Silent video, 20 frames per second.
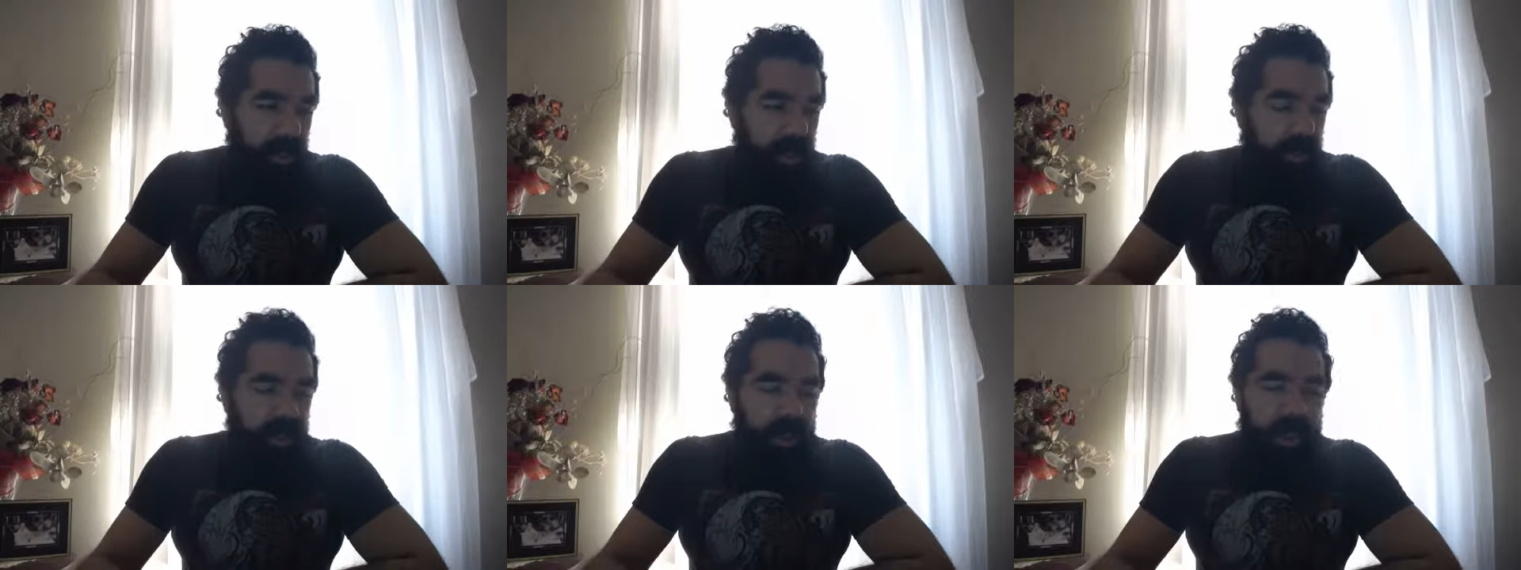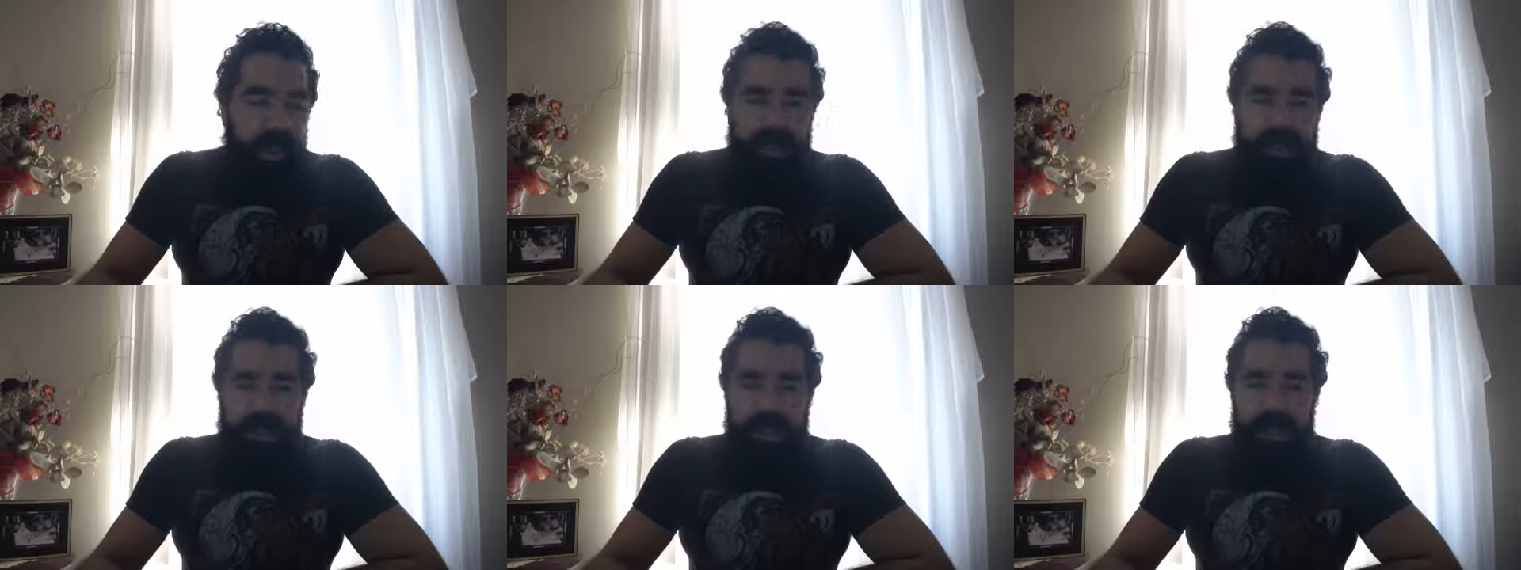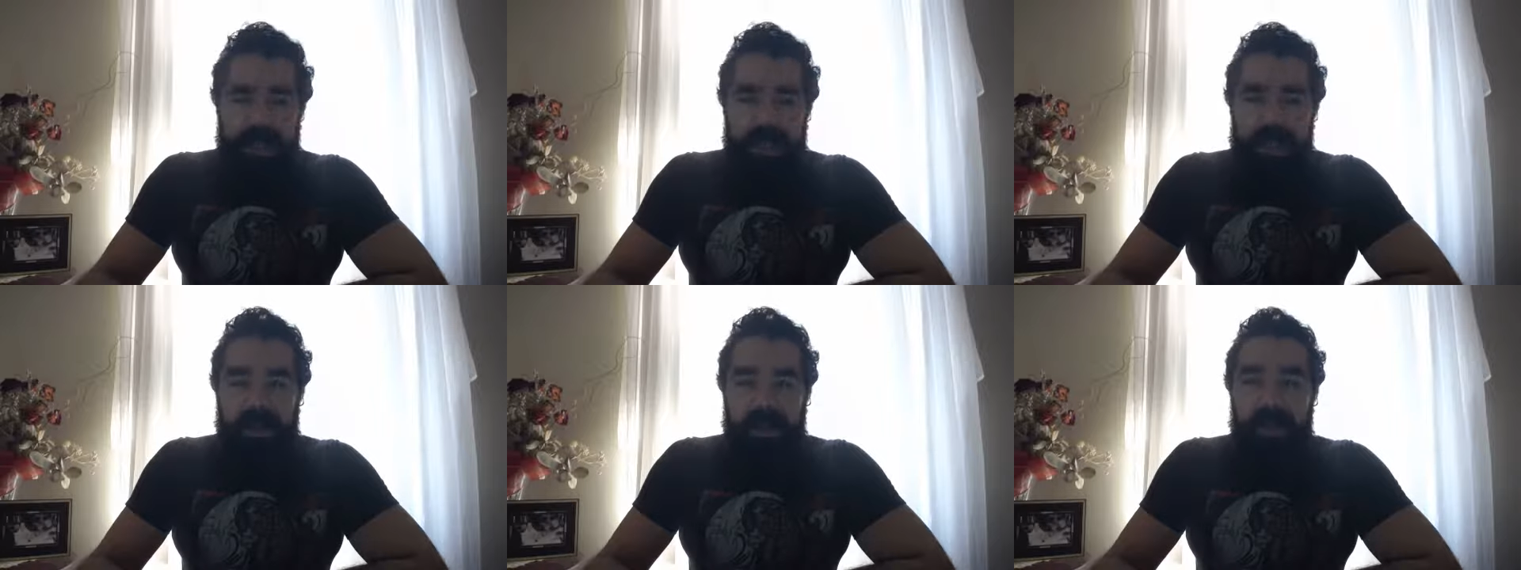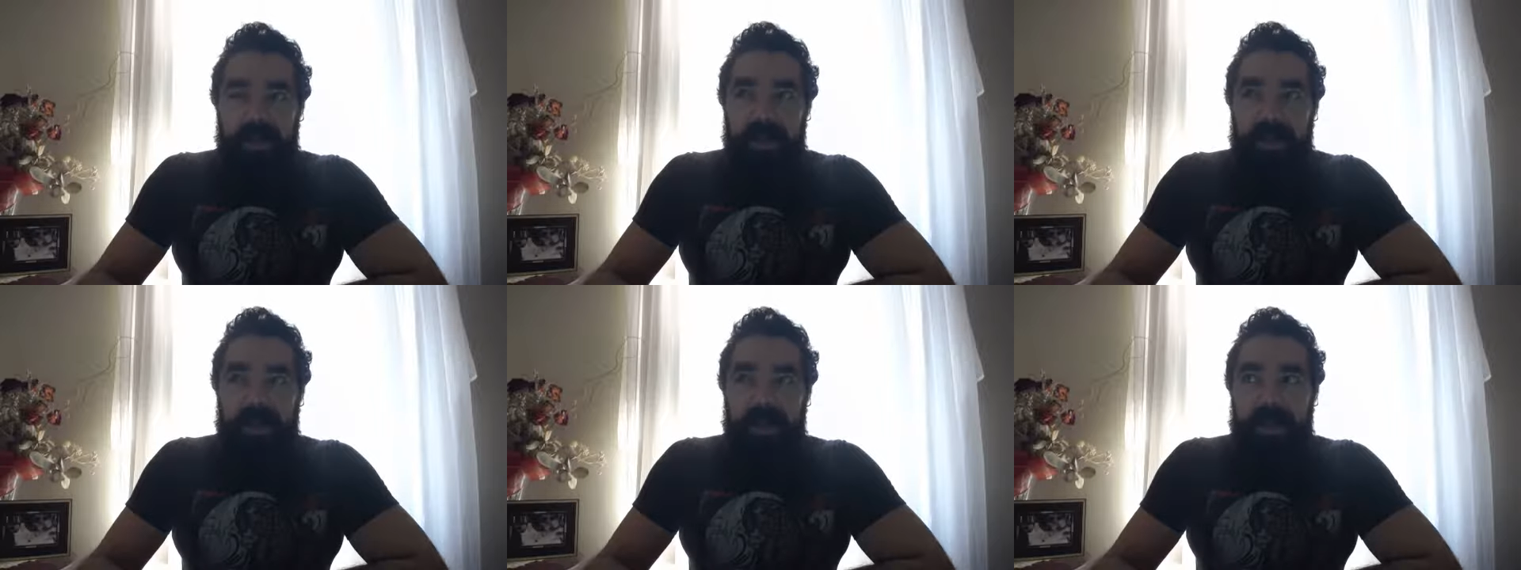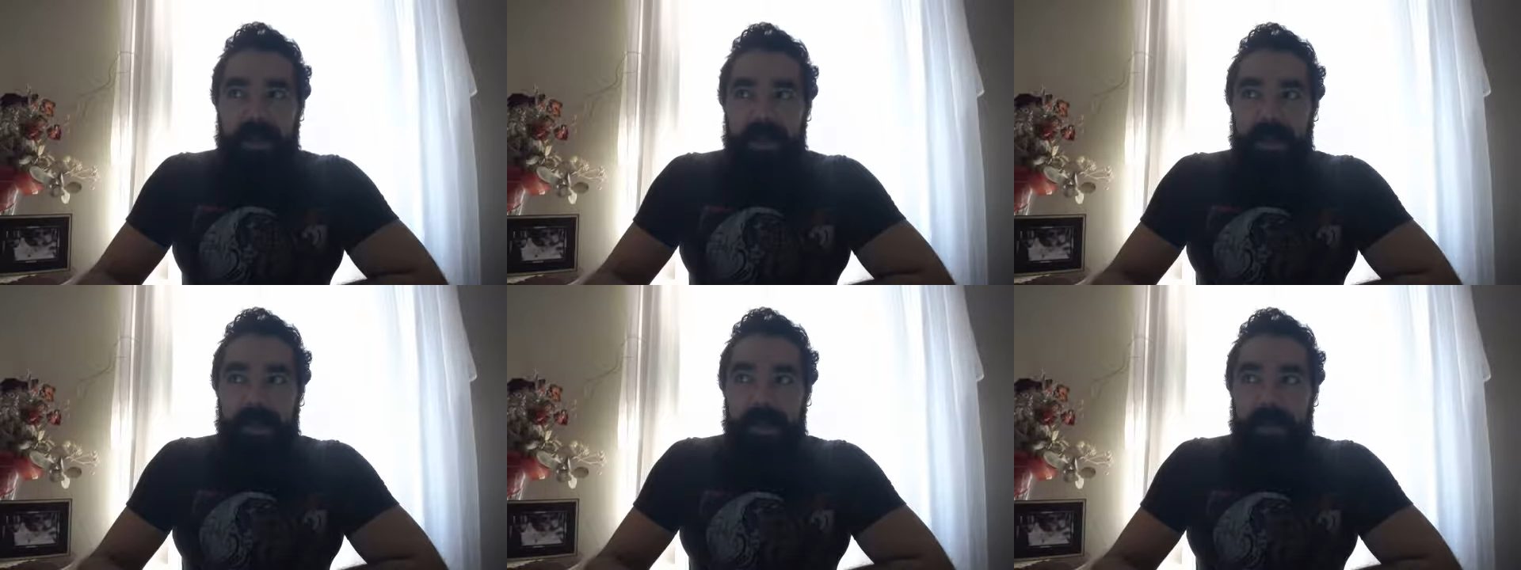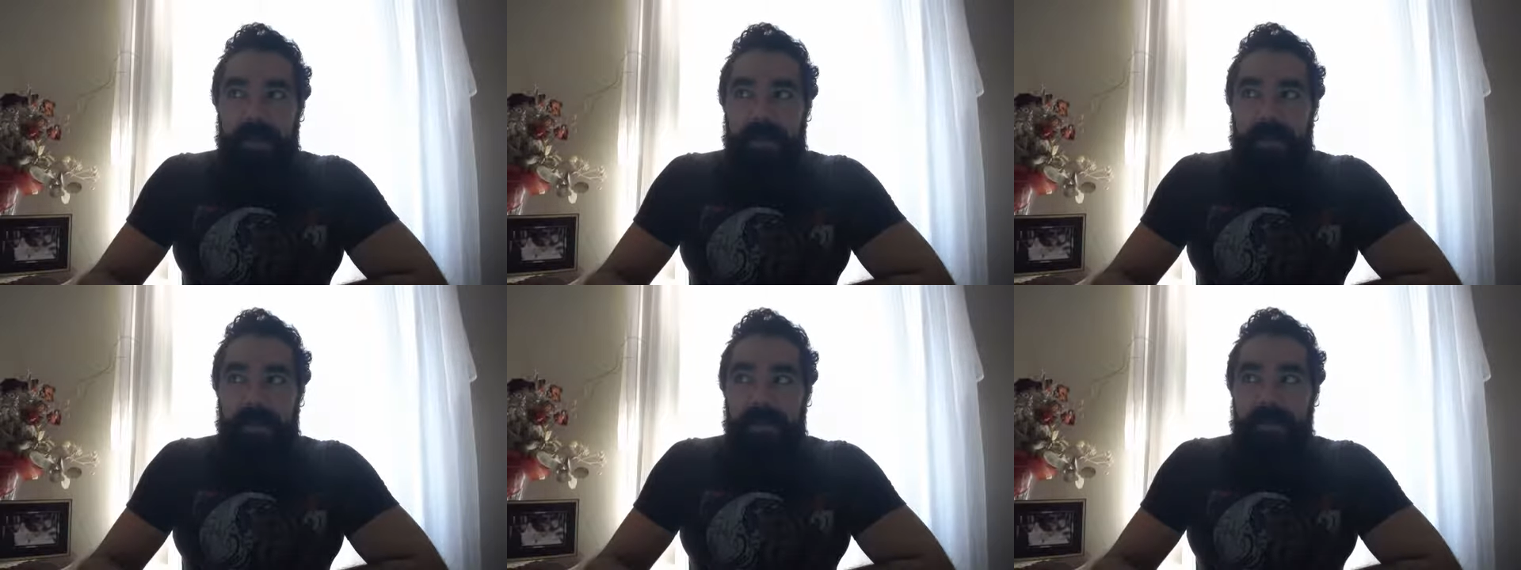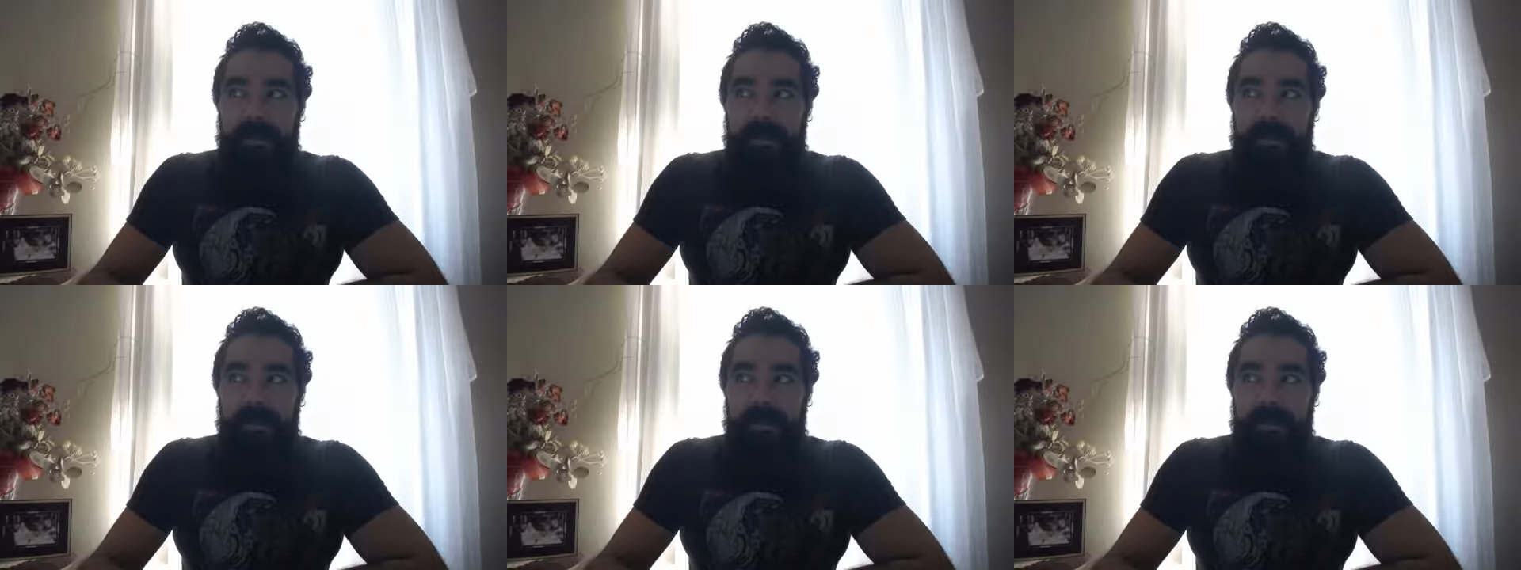What I was thinking was, I